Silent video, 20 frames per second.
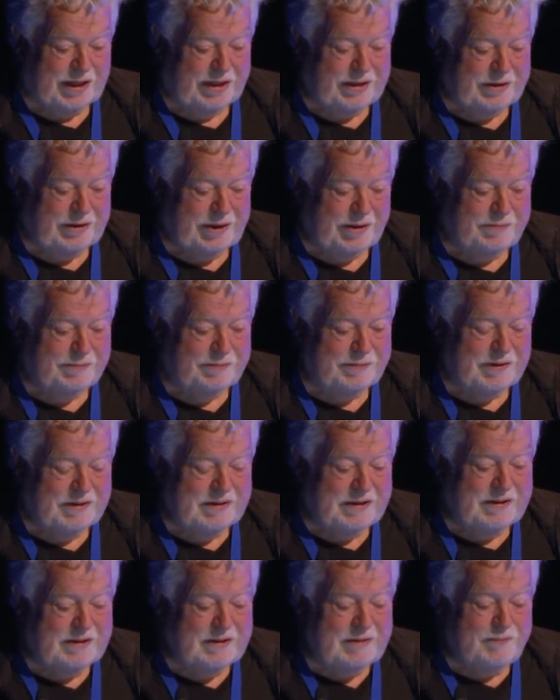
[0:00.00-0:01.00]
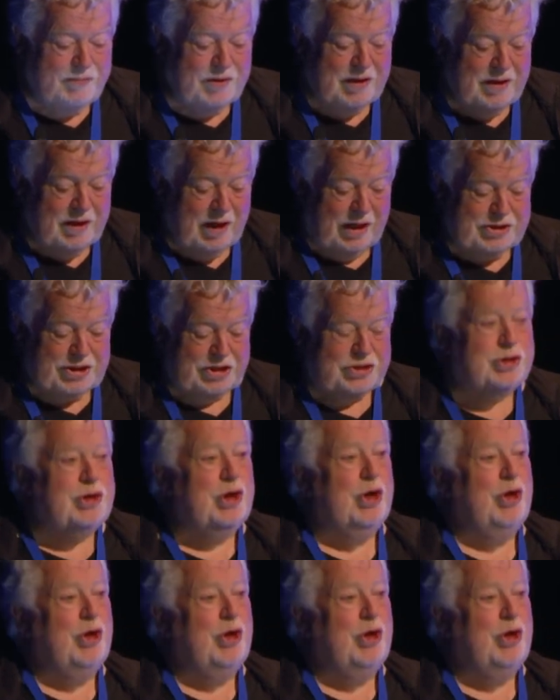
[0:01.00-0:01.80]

and I just